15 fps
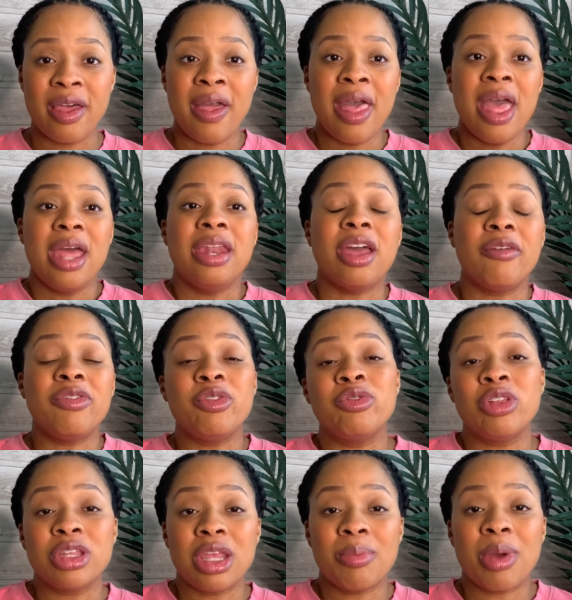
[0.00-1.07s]
Now, if you've
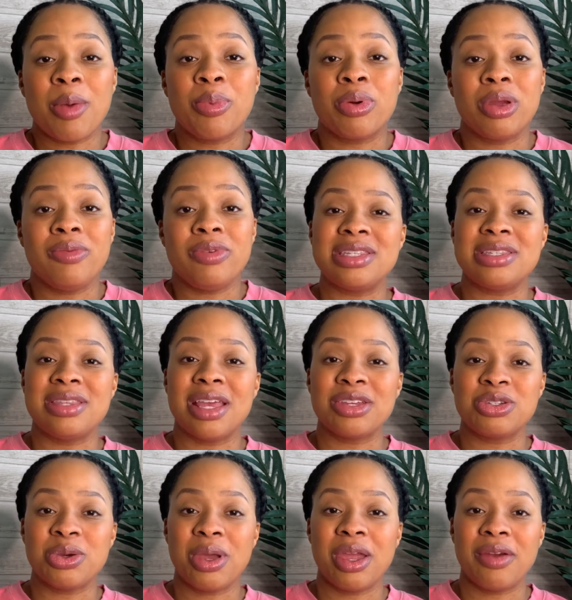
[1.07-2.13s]
looked at my previous
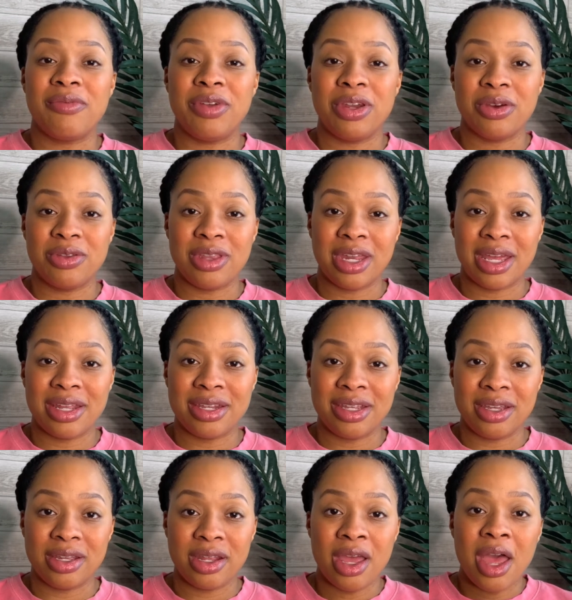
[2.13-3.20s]
natural hair video that I
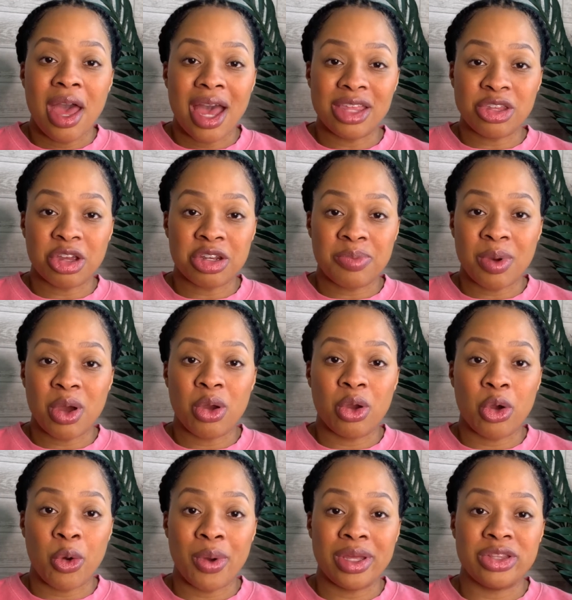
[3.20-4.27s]
did, I talked about
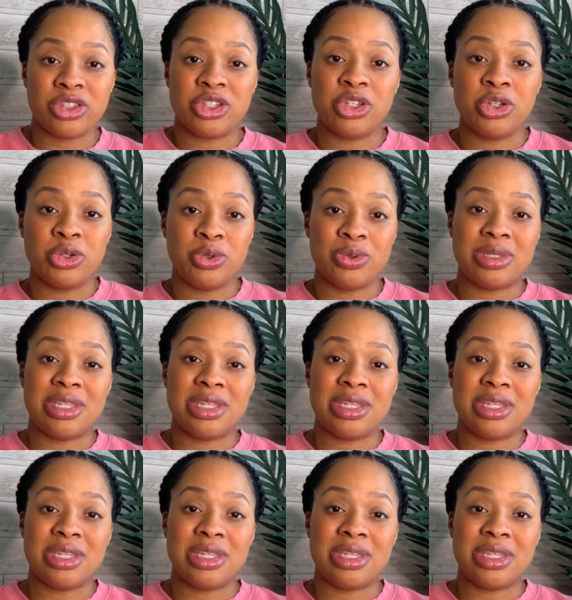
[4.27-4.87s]
going to see